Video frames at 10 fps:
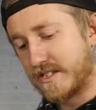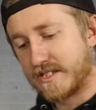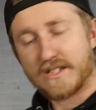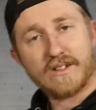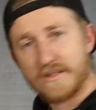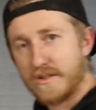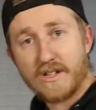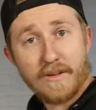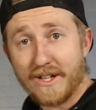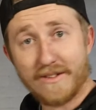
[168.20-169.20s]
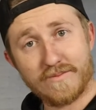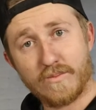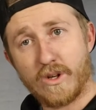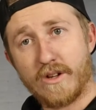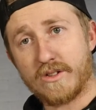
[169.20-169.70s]
it's going to be
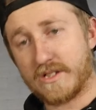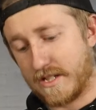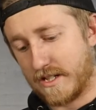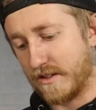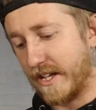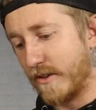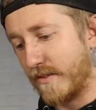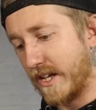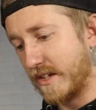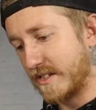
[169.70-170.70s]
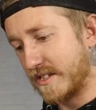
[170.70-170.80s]
one of those later videos.